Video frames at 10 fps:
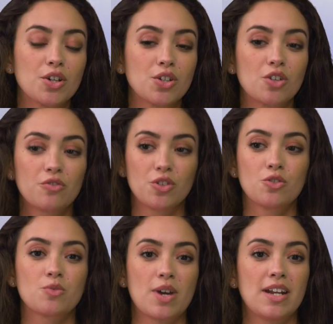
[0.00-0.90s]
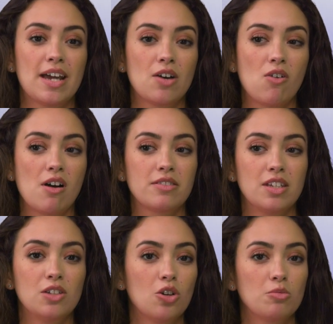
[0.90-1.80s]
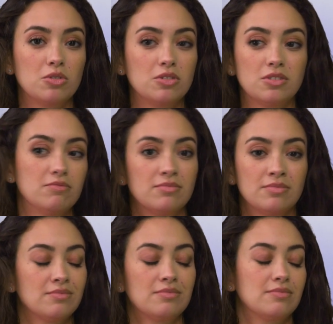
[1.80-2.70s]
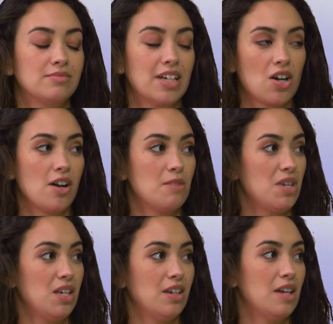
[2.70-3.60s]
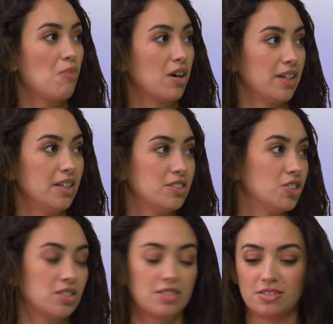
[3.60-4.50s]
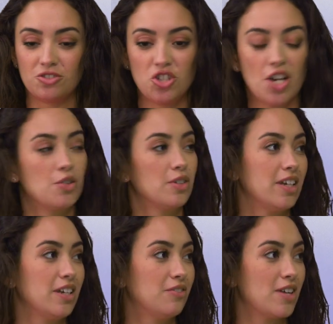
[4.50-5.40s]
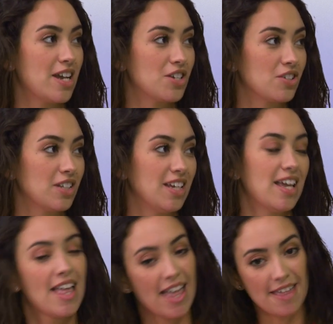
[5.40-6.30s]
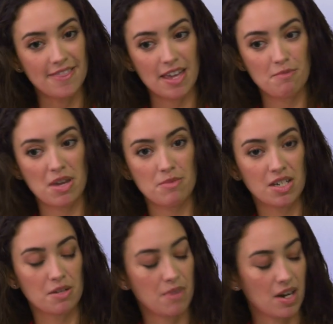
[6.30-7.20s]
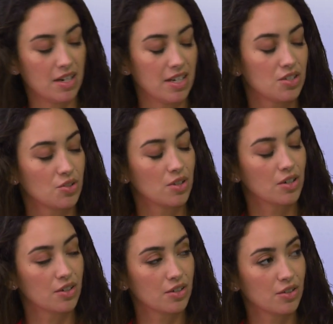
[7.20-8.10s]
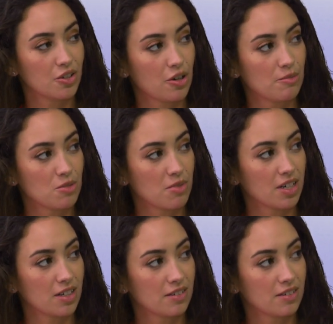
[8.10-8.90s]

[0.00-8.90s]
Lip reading: your views right now on the global economy and market, just generally financially, and then maybe comparing it to the crypto market?